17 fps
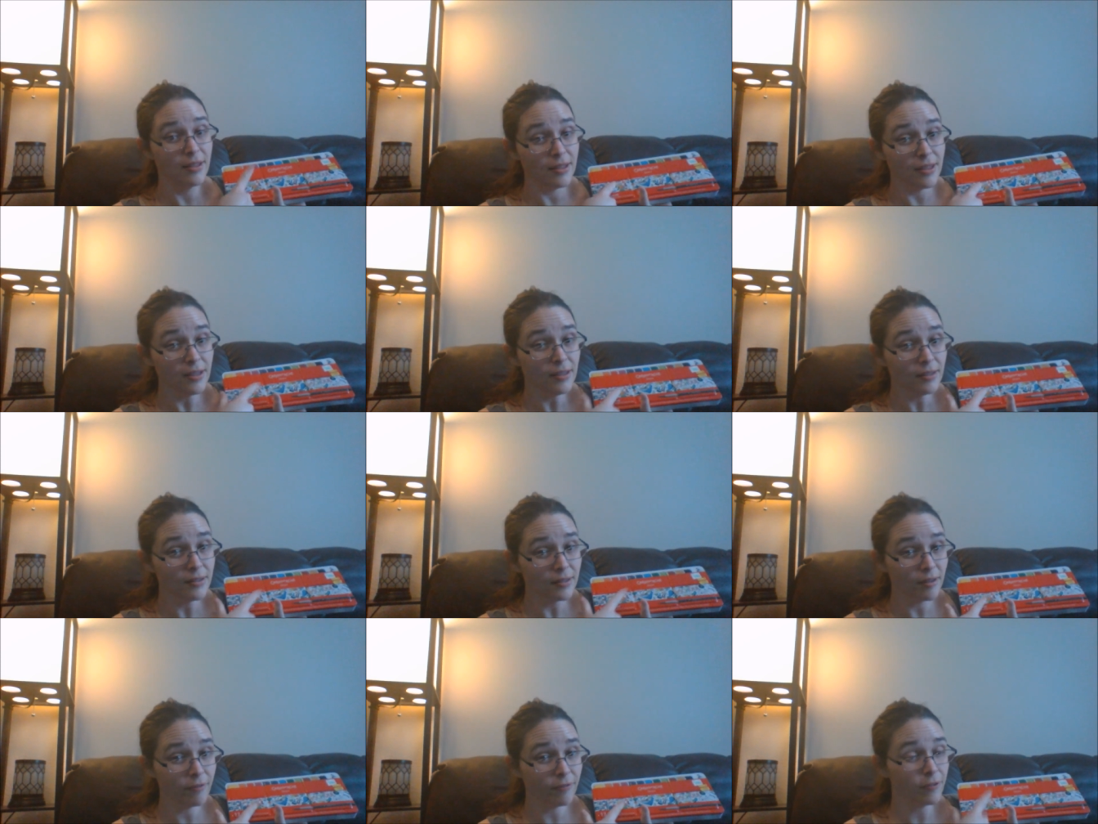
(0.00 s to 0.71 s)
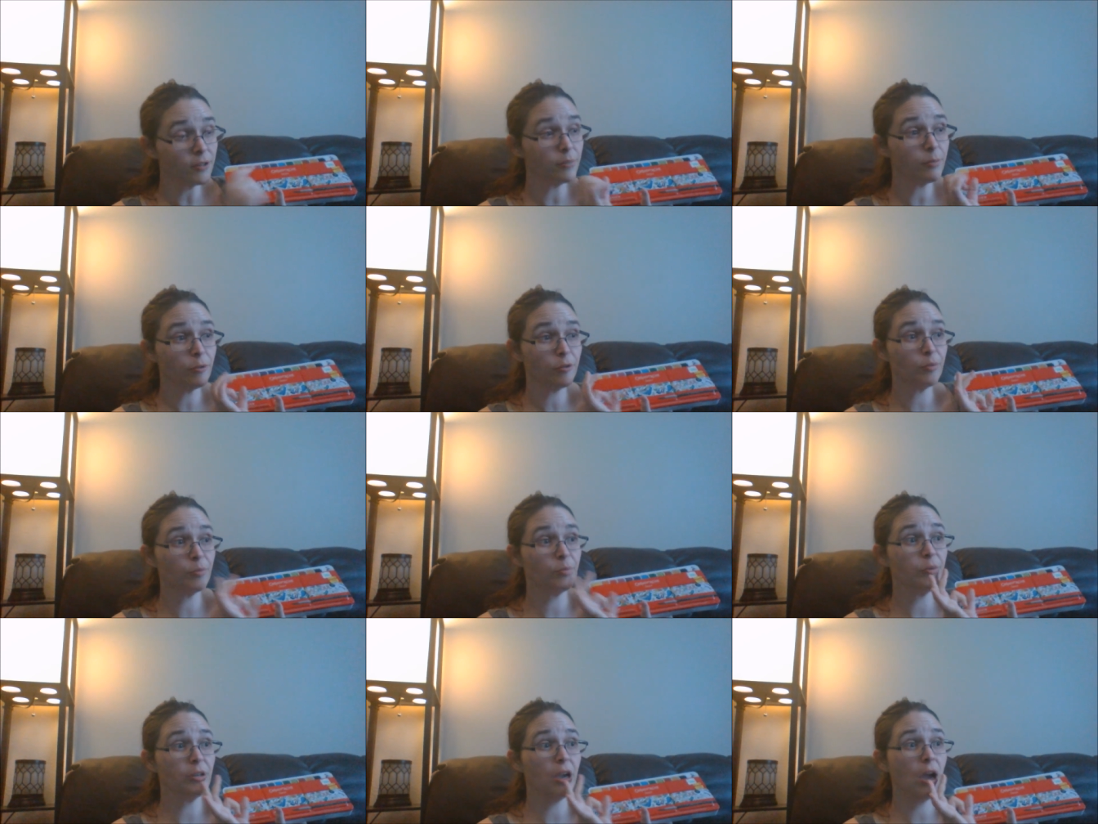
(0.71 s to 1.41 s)
this stuff is supposed to
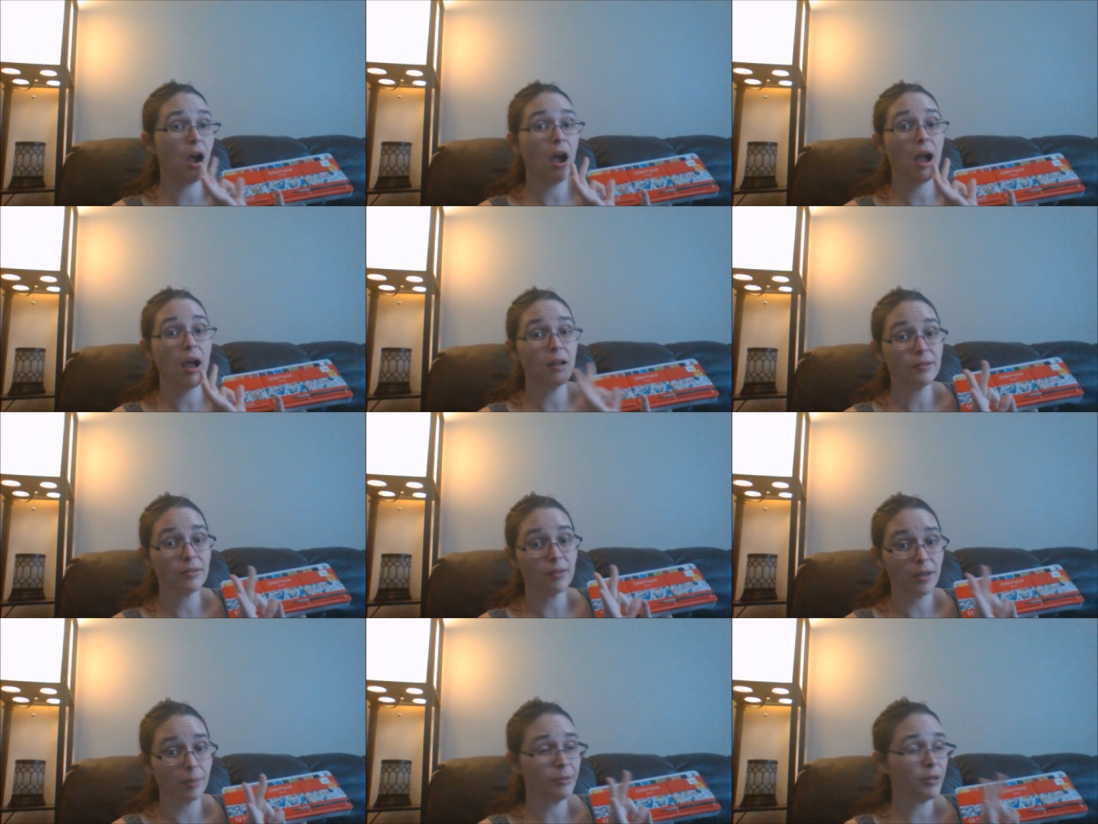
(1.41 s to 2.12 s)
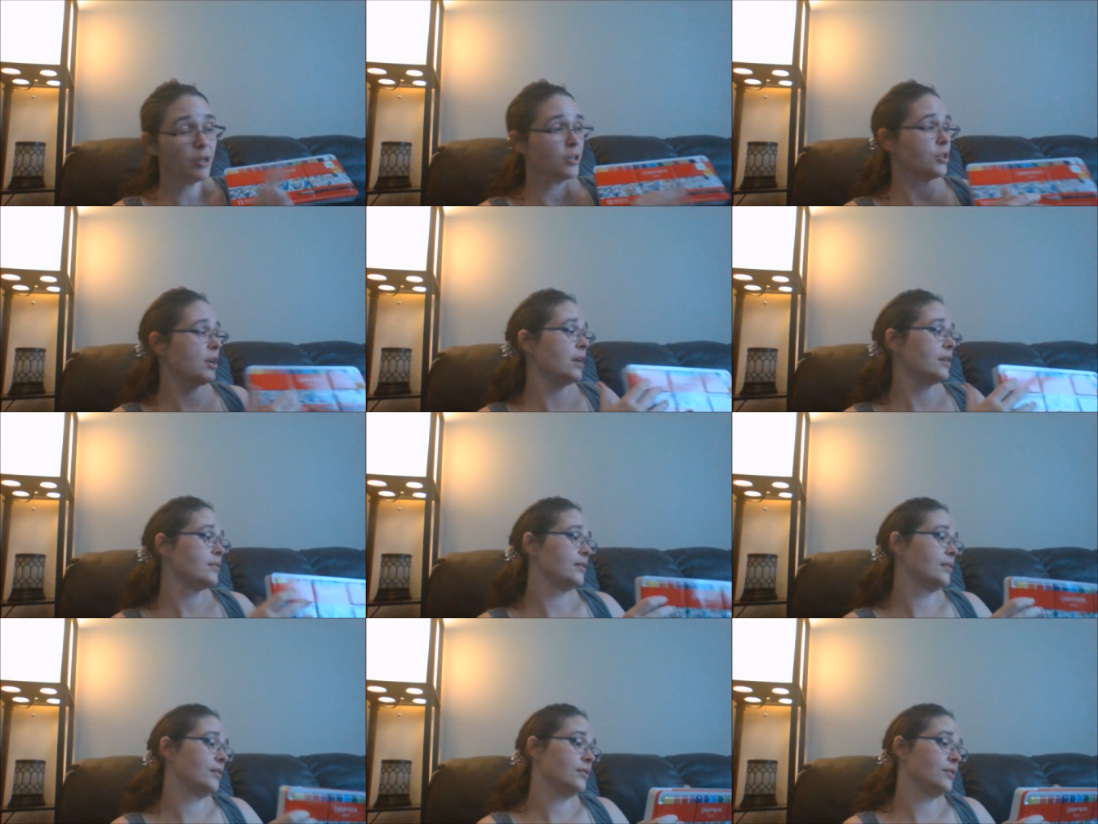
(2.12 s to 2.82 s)
be top-notch
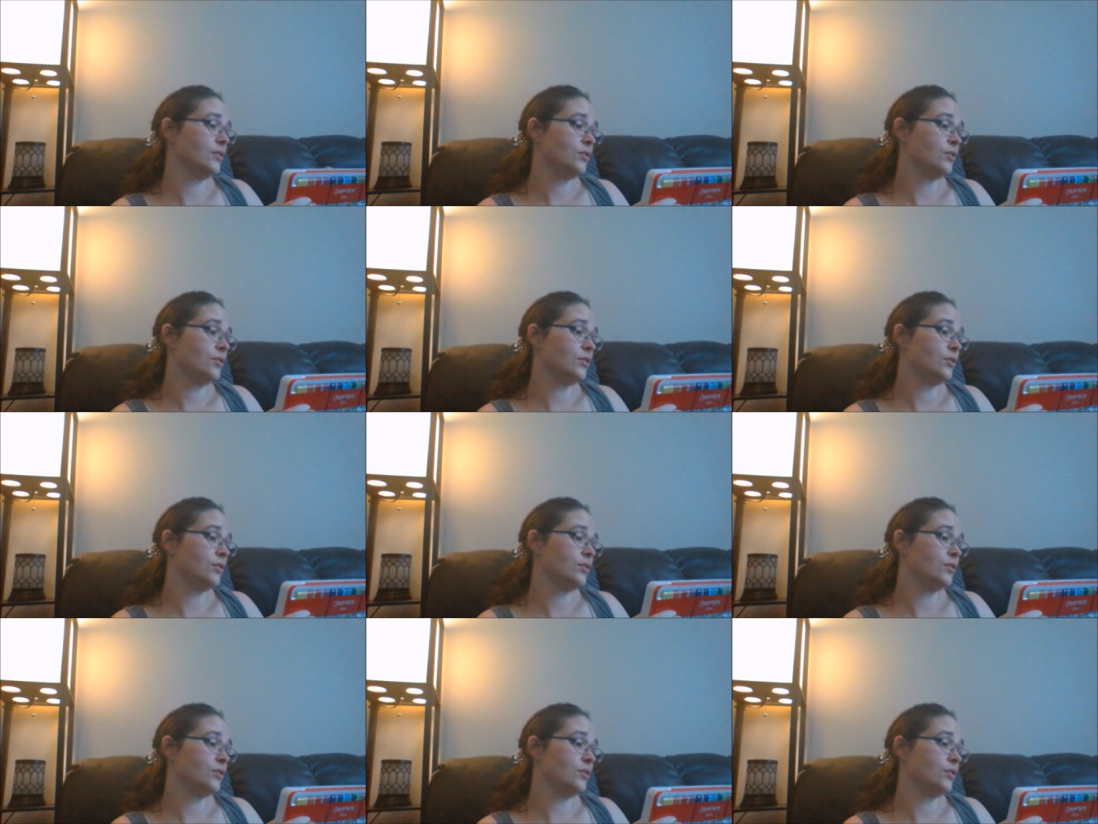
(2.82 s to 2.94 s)
excellent.